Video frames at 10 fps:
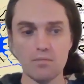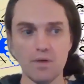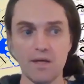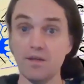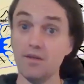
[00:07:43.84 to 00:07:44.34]

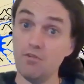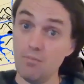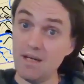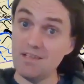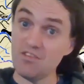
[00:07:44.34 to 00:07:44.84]
and it
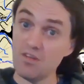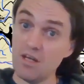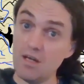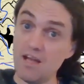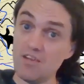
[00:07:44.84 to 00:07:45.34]
remains
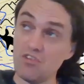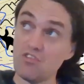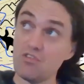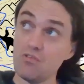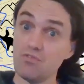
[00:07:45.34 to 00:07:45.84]
there as a
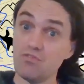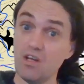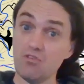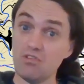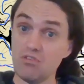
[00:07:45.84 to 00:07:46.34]
series of
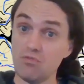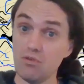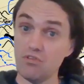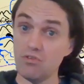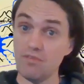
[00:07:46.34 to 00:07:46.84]
dungeons for
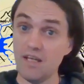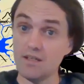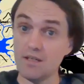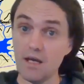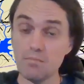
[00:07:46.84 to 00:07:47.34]
the sort of
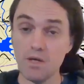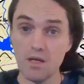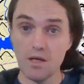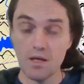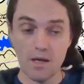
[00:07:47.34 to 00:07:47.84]
end
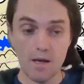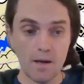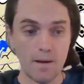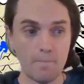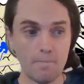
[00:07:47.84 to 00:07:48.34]

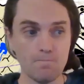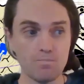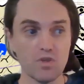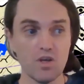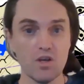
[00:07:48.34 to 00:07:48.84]
game.
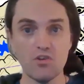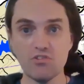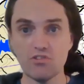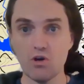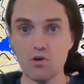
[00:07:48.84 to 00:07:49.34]

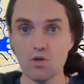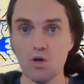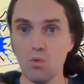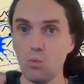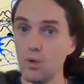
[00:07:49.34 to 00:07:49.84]
So
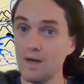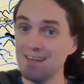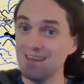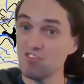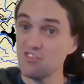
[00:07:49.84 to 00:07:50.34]

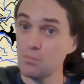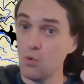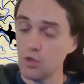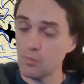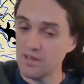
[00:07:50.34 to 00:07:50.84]
when the
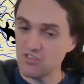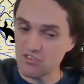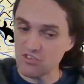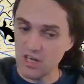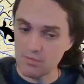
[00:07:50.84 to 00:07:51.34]
smaller
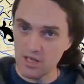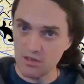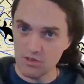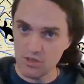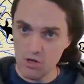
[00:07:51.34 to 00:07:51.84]
pieces came down
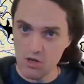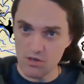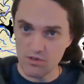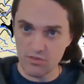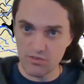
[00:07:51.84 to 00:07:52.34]
to
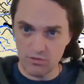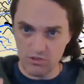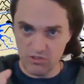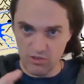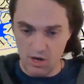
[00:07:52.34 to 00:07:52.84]
Earth, down to
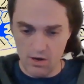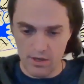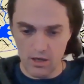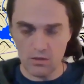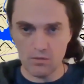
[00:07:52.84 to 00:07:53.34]

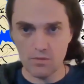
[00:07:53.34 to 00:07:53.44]
Sidarhael,